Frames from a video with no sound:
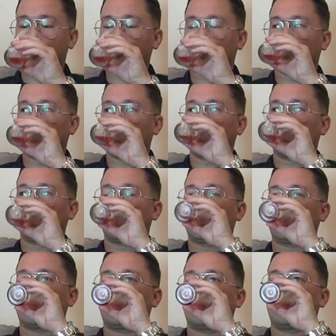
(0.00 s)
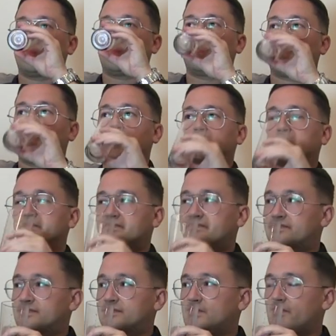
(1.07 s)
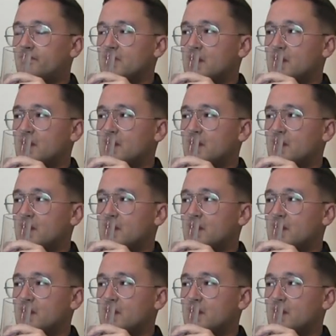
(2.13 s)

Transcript: (not speaking)